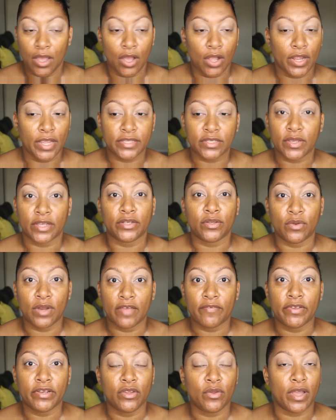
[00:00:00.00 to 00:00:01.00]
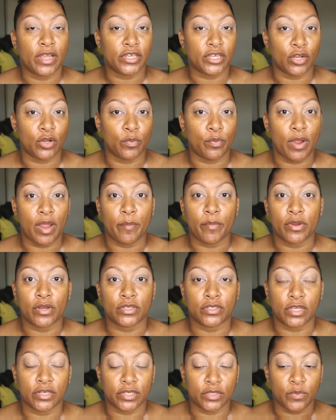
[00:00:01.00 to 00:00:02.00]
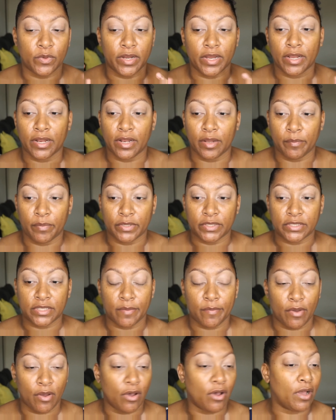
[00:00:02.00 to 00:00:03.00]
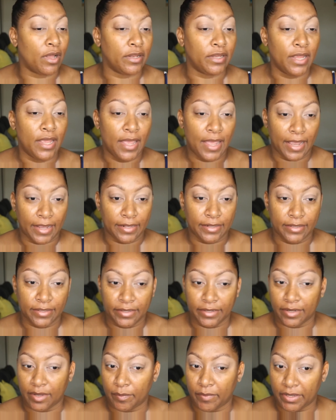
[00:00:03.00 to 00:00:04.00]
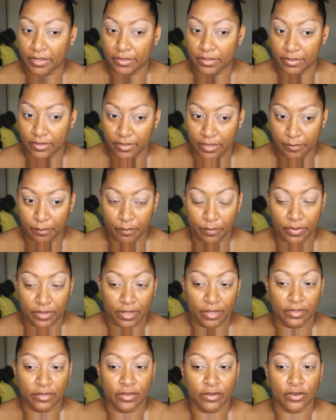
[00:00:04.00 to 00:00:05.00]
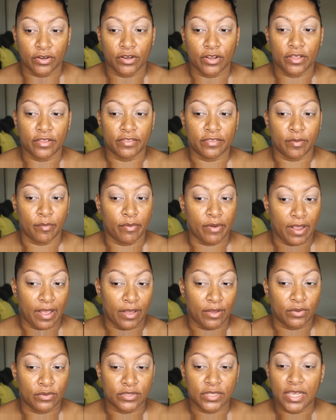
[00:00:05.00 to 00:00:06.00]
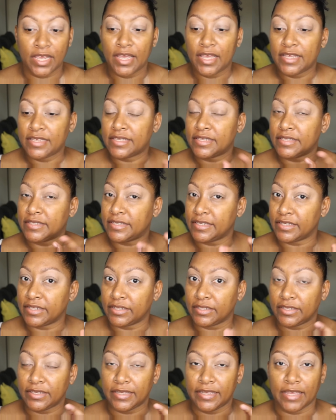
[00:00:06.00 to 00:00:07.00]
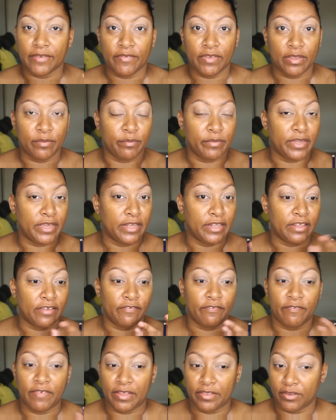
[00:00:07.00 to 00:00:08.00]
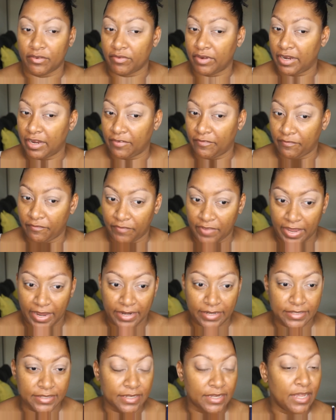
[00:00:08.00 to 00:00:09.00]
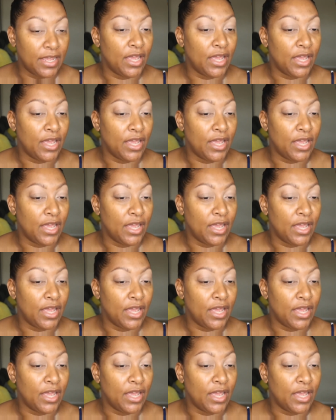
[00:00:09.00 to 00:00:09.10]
Okay, so I don't have a new eyeshadow primer, so I just went ahead and put some on and cleaned up under the brows, still giving me the feathery effect.